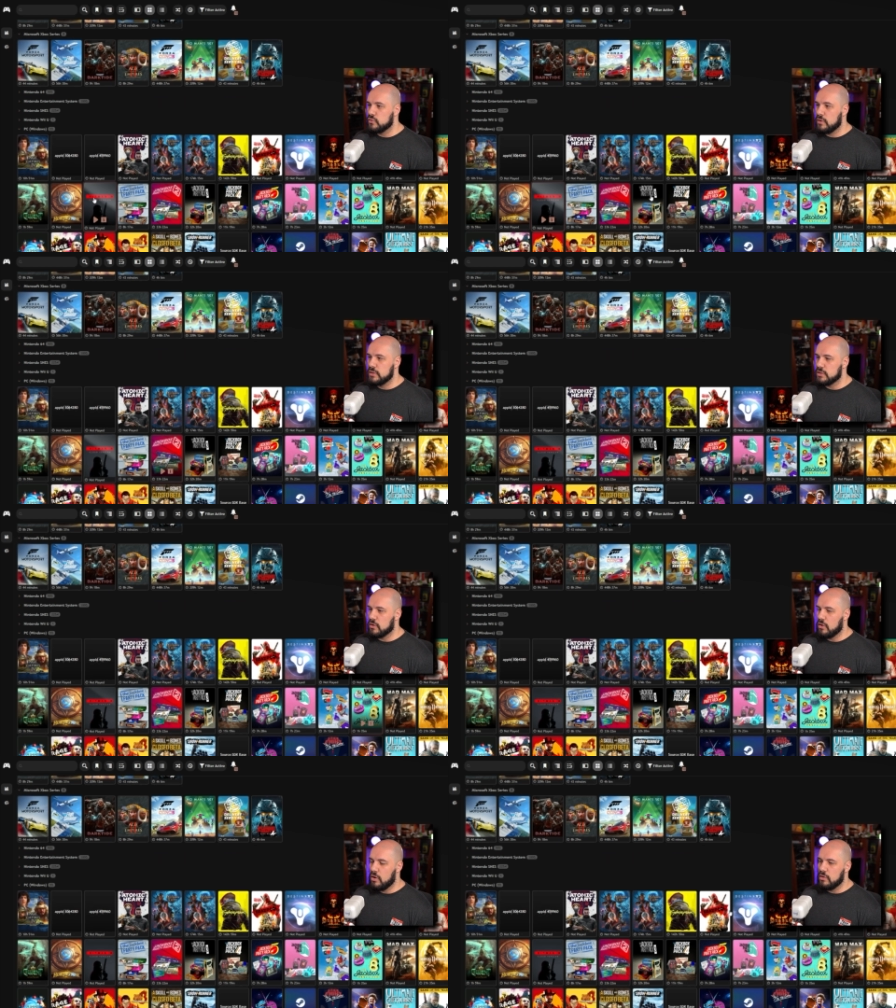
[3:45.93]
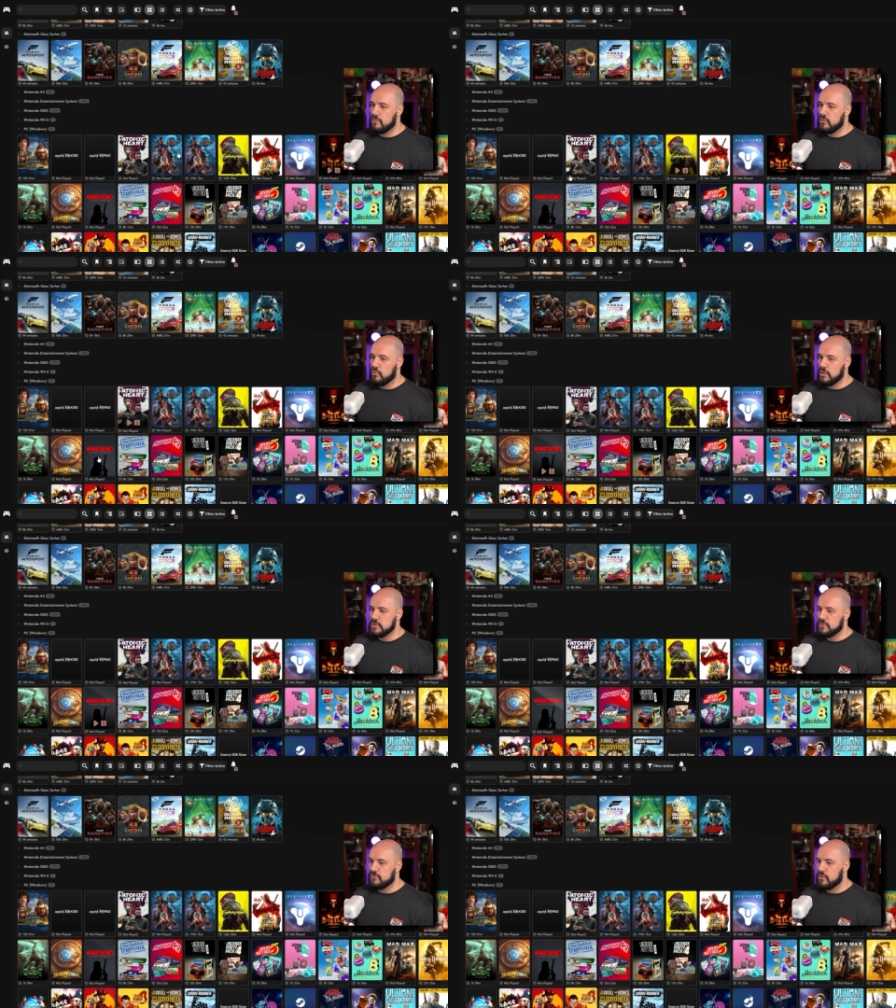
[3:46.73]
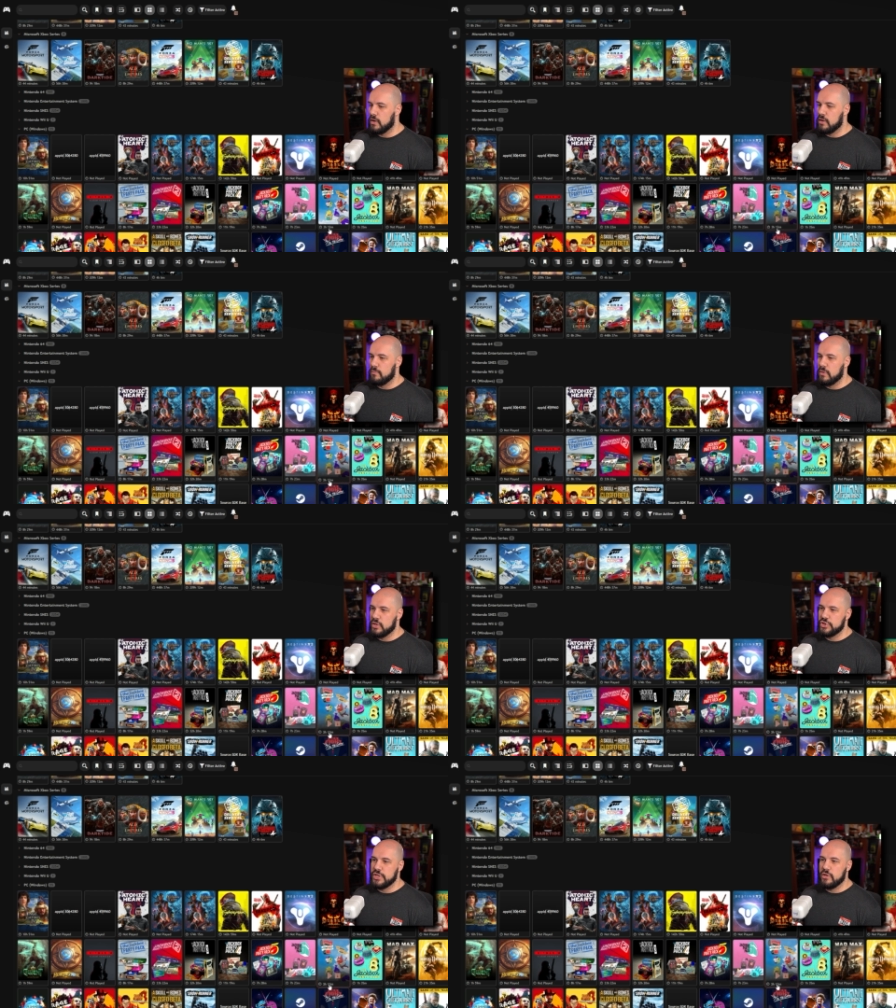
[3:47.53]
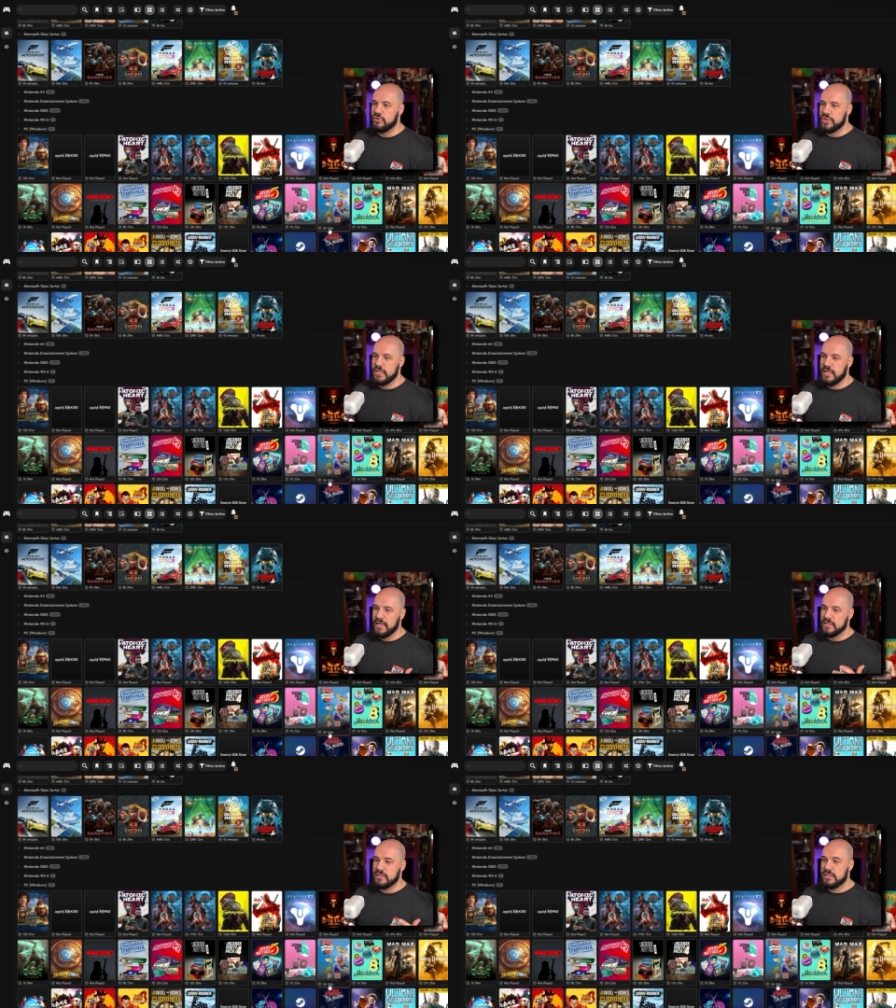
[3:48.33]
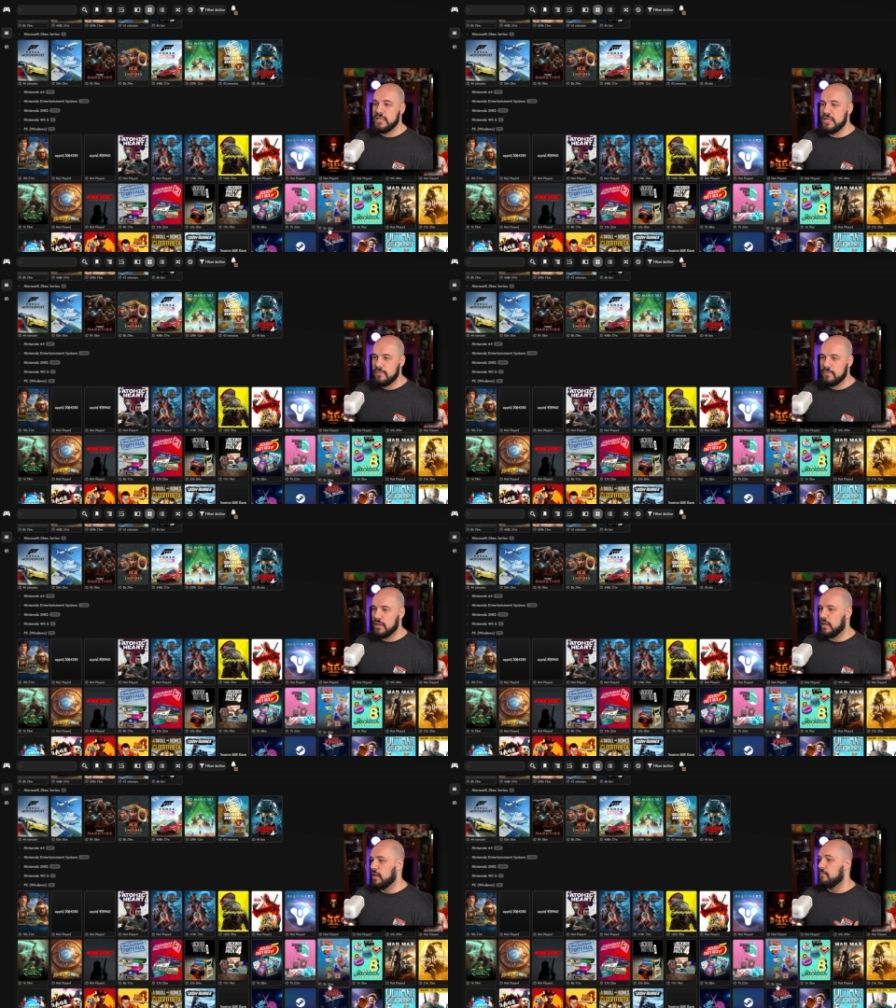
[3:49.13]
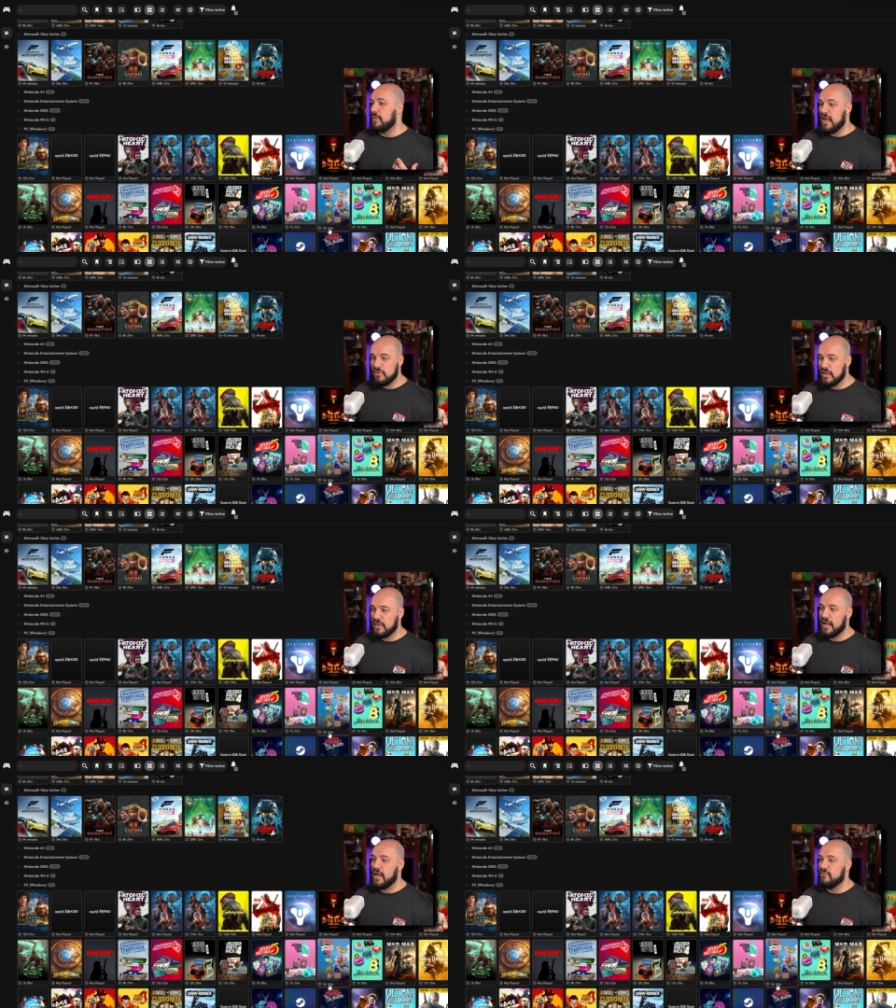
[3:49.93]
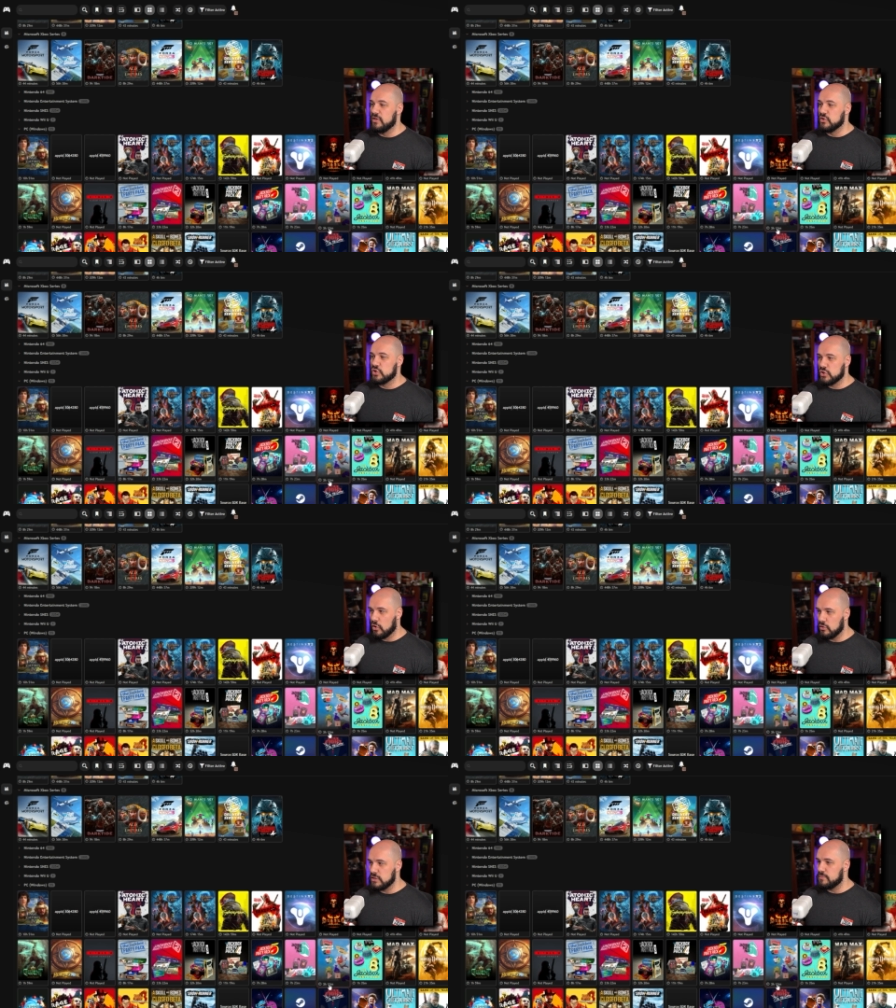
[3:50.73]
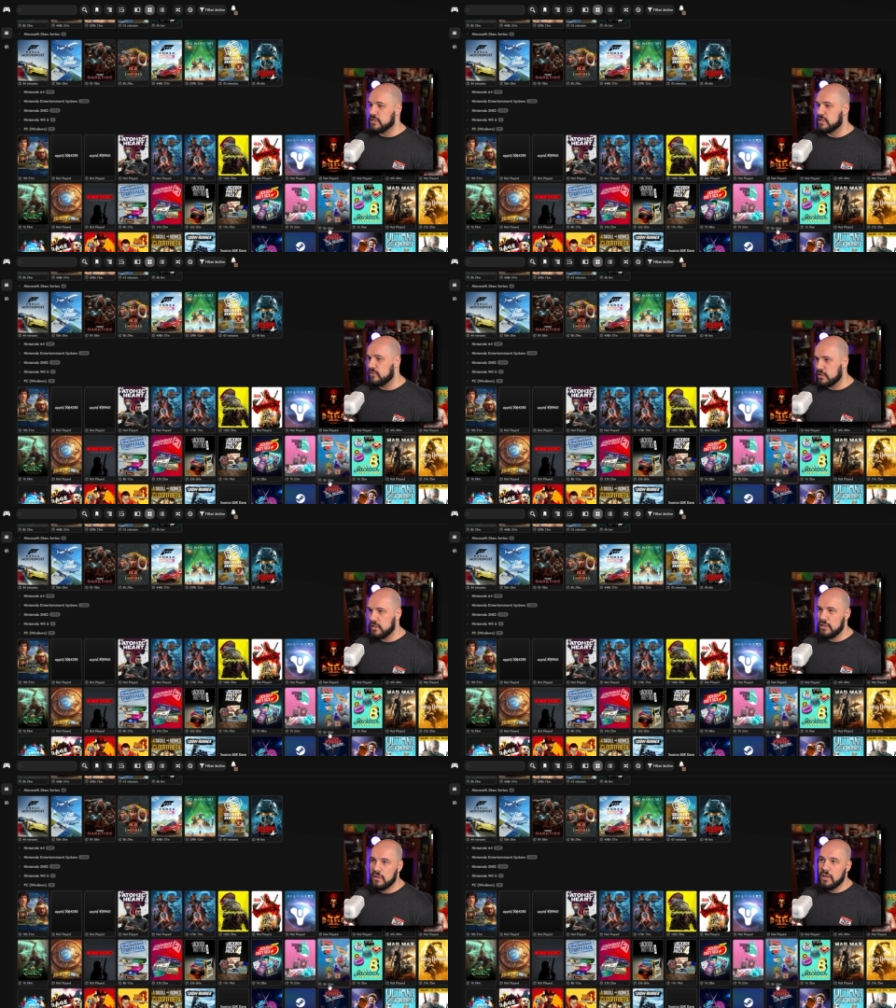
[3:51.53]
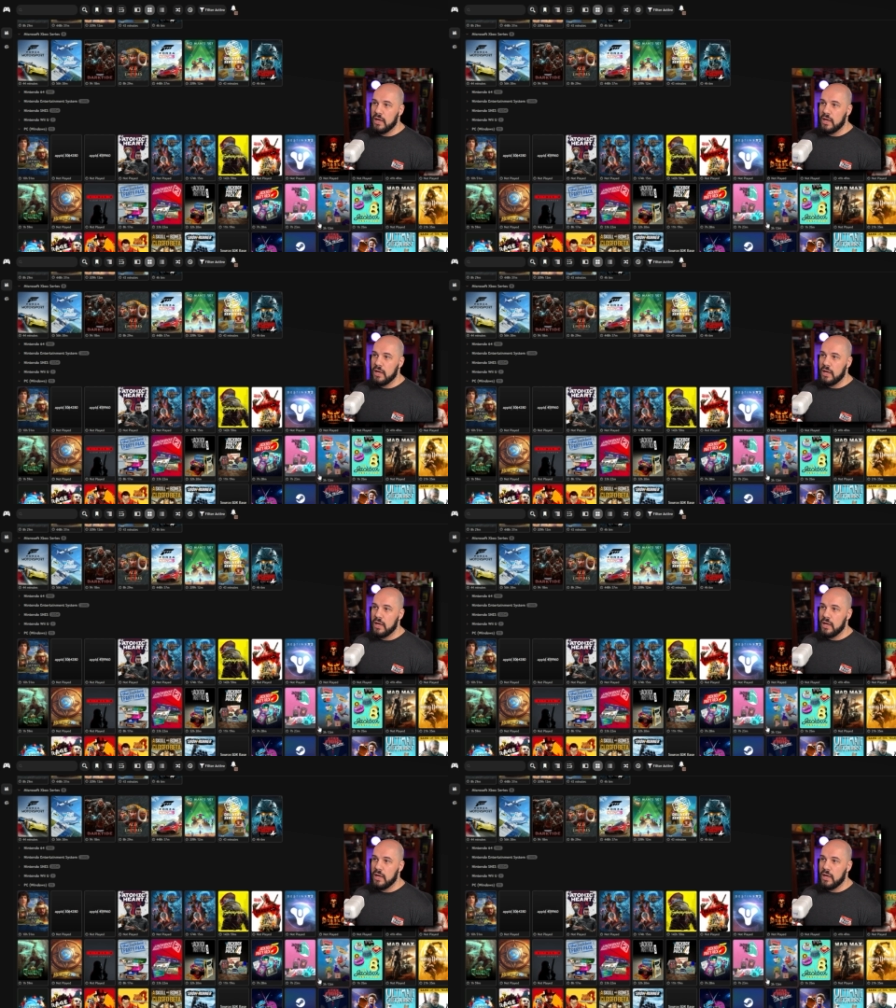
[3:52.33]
ones are all of the ones from GOG and Steam and Battle.net that I have installed specifically.